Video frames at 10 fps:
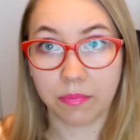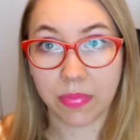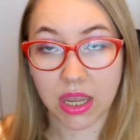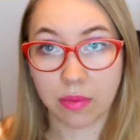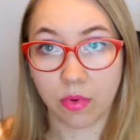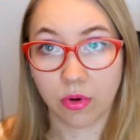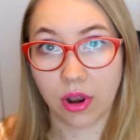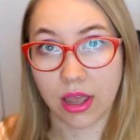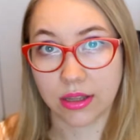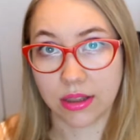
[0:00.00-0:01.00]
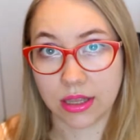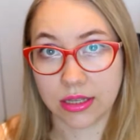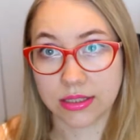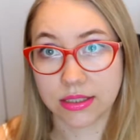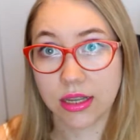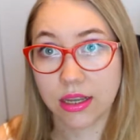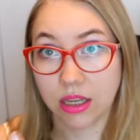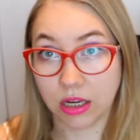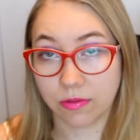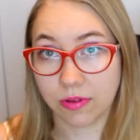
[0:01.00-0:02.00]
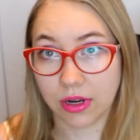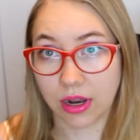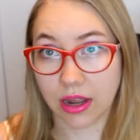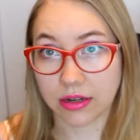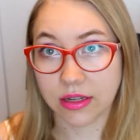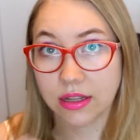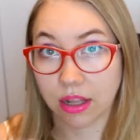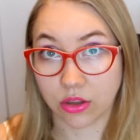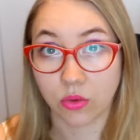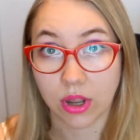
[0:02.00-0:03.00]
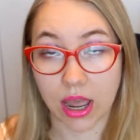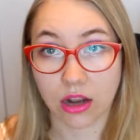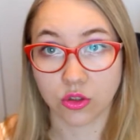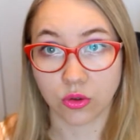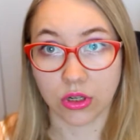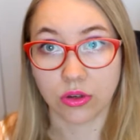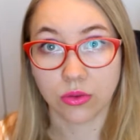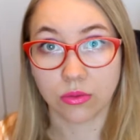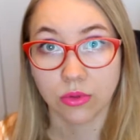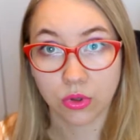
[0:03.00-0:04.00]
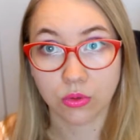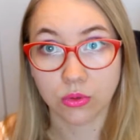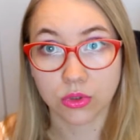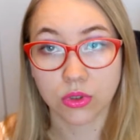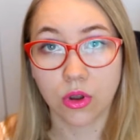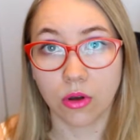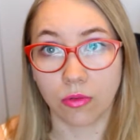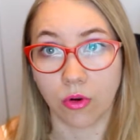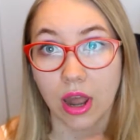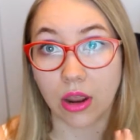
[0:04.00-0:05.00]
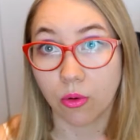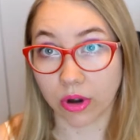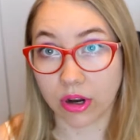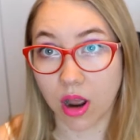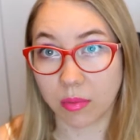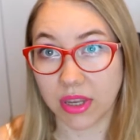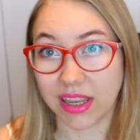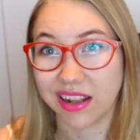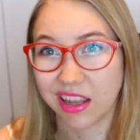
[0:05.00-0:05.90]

paper like this in Finland that you can actually use for like origami.